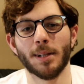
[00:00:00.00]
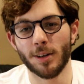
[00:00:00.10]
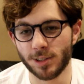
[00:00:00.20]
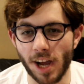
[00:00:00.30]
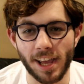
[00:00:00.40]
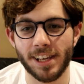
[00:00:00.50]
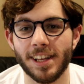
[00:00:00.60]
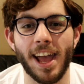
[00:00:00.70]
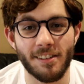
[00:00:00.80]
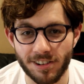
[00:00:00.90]
blow dry
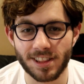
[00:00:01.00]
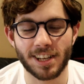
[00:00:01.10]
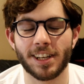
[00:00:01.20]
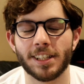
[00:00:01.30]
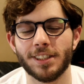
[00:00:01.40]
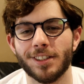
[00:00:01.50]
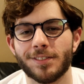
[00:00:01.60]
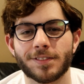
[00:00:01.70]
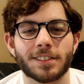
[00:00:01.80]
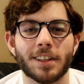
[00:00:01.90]
it, everything I do
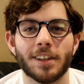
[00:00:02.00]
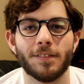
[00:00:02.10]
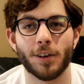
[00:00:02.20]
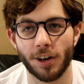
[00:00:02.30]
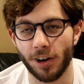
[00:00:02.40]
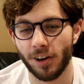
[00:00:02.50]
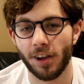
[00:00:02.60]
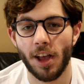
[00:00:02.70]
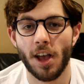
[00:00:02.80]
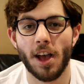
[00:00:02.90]
for her.
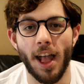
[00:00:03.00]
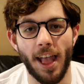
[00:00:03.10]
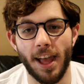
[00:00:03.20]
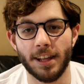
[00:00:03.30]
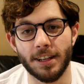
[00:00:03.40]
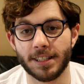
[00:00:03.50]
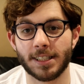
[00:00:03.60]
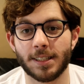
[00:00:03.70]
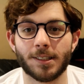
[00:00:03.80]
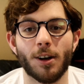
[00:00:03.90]
And
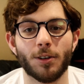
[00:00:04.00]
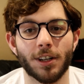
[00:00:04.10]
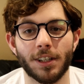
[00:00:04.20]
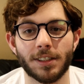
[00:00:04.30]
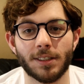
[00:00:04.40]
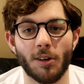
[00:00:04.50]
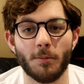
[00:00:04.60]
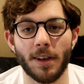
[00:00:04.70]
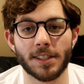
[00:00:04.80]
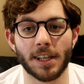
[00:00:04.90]
it's so good. It's so
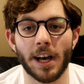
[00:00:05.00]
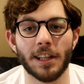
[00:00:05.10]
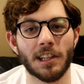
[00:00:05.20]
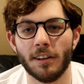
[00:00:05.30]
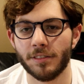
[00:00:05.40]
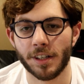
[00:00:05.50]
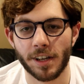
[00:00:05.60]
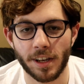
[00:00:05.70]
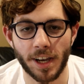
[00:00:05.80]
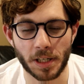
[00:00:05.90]
amazing. I love the
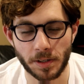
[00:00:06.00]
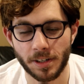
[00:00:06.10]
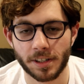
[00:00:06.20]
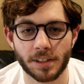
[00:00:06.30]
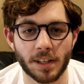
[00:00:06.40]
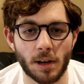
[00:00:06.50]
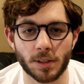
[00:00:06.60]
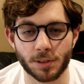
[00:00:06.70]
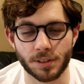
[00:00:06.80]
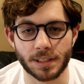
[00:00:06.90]
hair, how
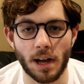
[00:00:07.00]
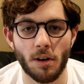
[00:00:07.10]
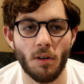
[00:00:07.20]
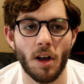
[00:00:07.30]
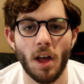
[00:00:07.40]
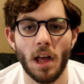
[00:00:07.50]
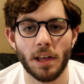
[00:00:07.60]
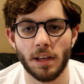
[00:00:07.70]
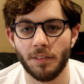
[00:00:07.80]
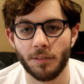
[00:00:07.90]
it turns out,
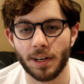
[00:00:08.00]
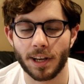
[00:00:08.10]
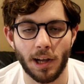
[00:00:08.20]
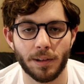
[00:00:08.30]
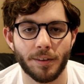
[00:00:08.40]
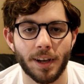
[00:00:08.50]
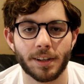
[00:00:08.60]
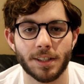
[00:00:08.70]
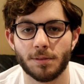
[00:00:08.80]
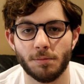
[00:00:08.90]
even when I color
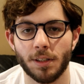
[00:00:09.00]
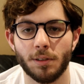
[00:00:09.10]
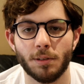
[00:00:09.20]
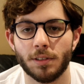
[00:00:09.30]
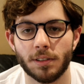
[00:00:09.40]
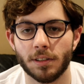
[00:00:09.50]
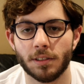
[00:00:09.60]
it, because we do